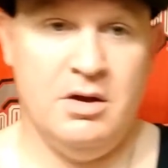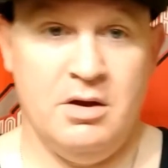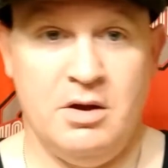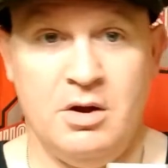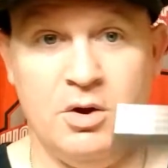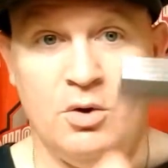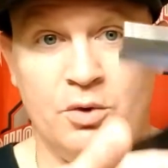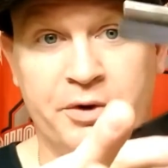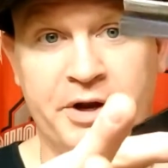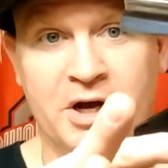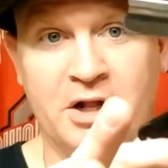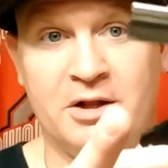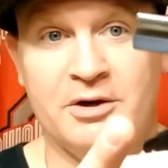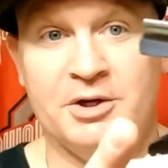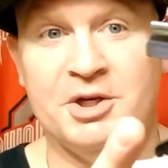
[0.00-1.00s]
Gold
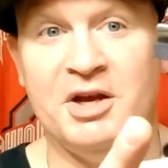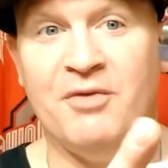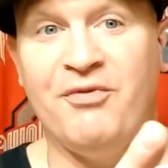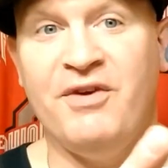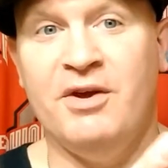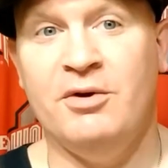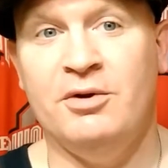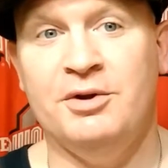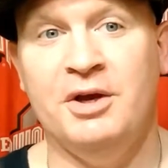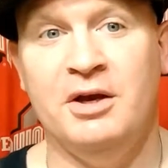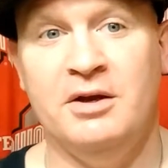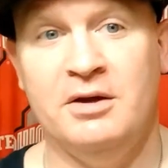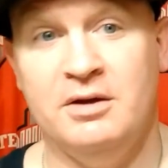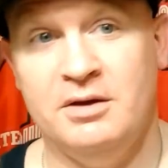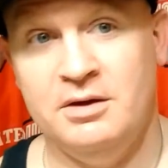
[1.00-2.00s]
Dollar Sheffield.
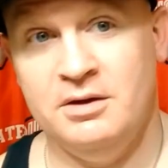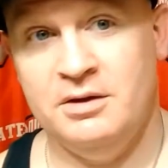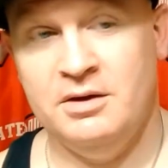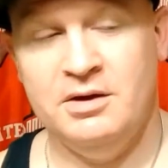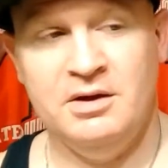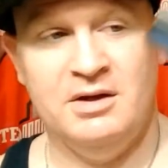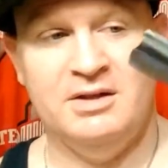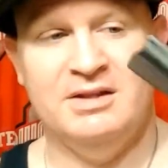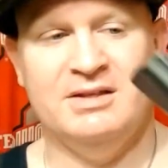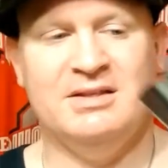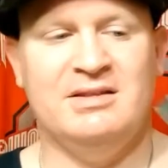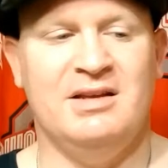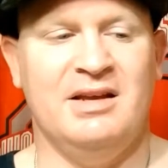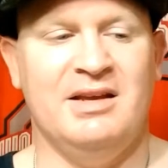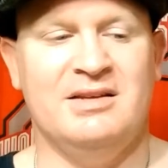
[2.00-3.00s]
This
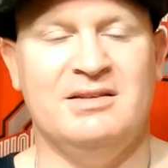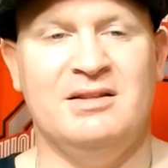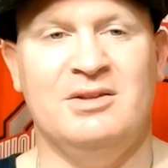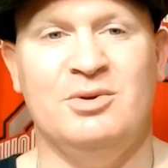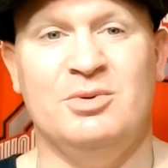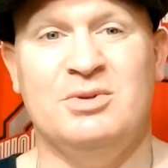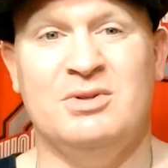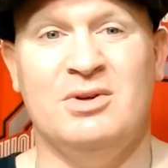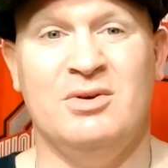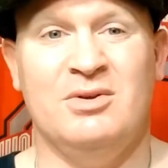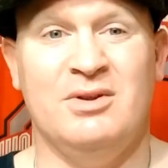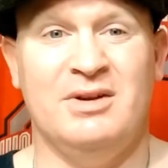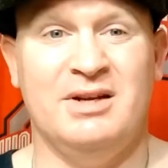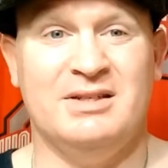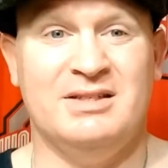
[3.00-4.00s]
thing is loose, so the
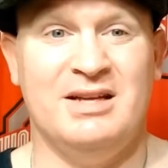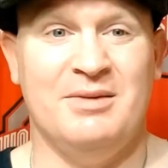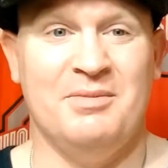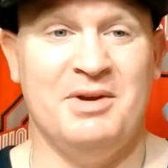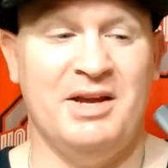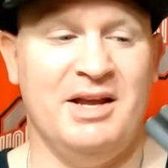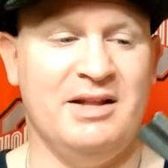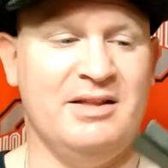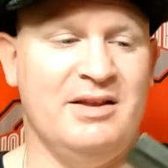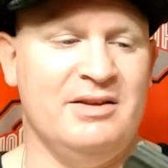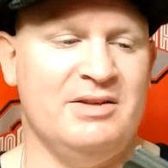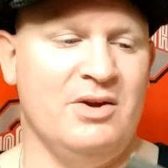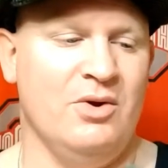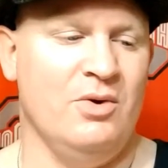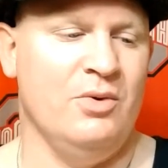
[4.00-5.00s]
next time I get this
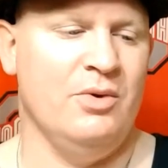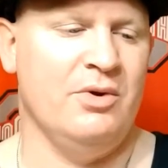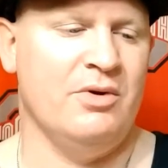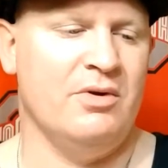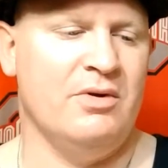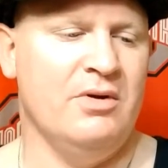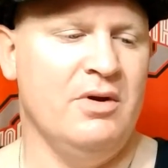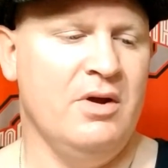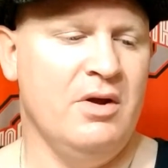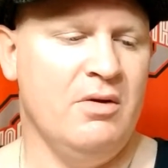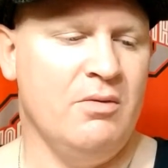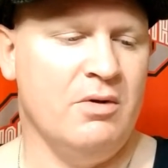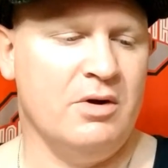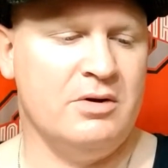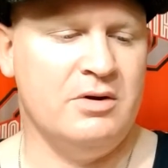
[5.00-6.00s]
honed or
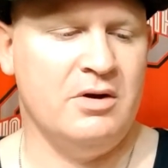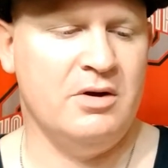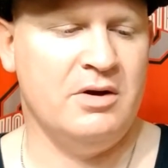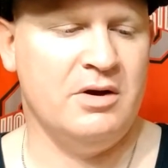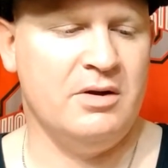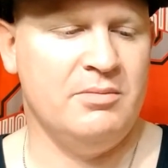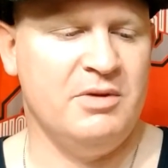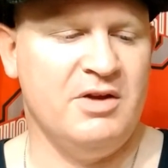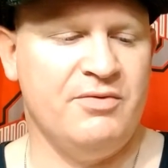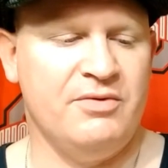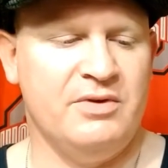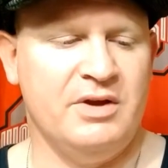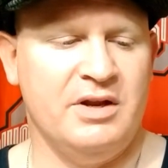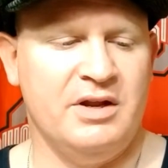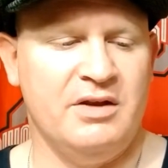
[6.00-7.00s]
worked on, I'm definitely
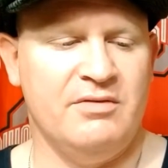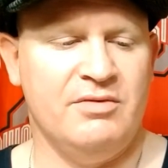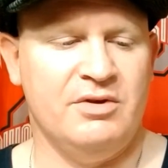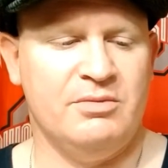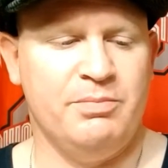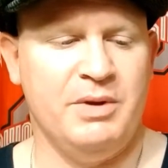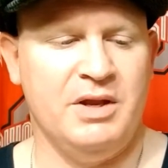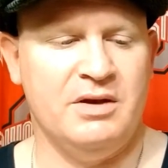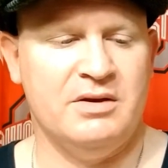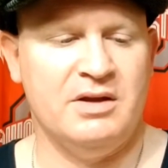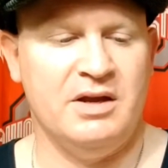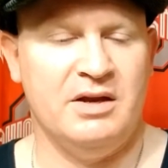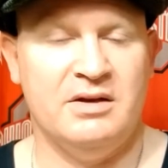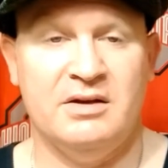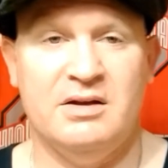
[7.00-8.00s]
going to have this pin
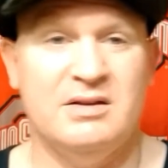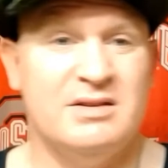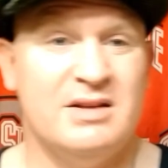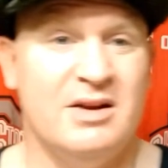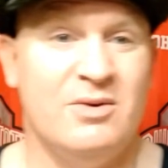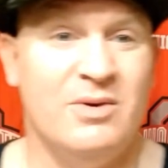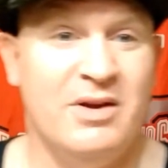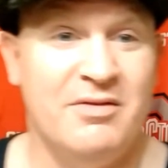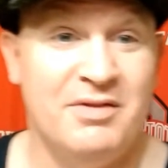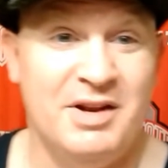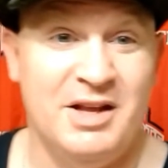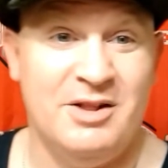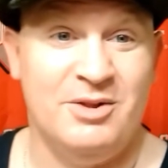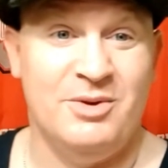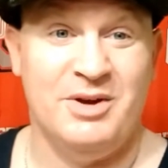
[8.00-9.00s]
tightened because I don't have any
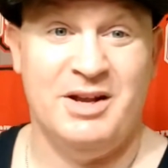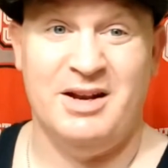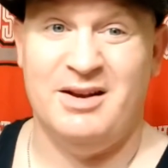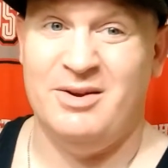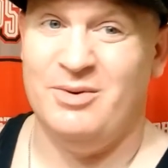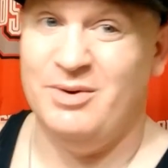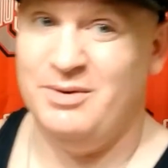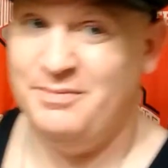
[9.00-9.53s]
clue how to do it.